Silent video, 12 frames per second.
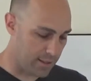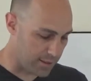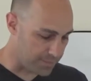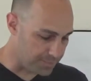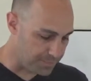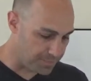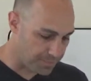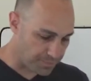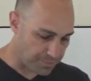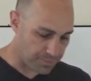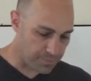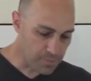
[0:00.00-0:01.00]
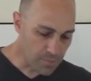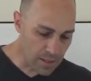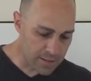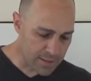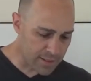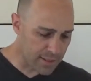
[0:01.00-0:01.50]
a
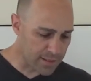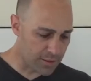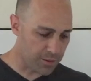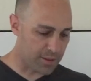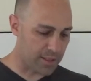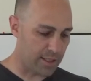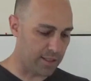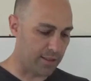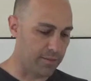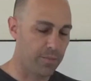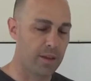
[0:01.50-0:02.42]
statistical study.